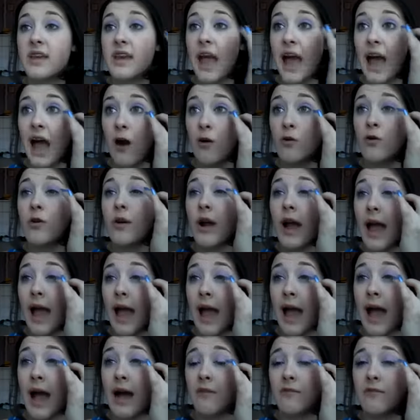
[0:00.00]
outer
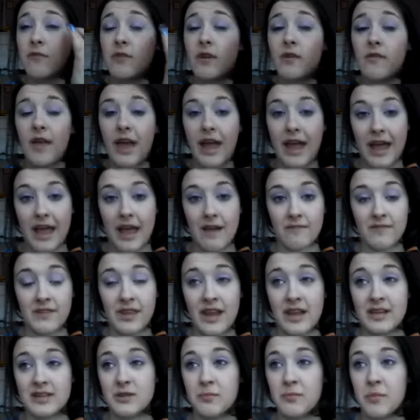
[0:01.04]
half of the half that
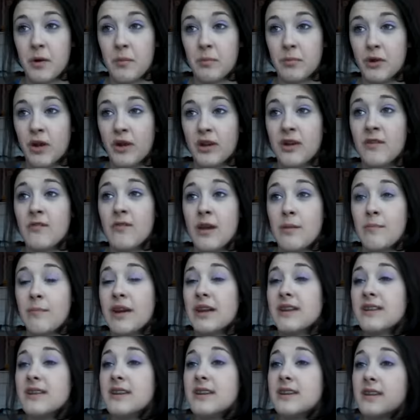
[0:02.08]
has the purple on it, if that
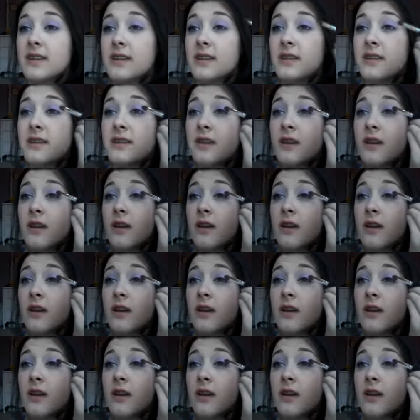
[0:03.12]
makes any sense.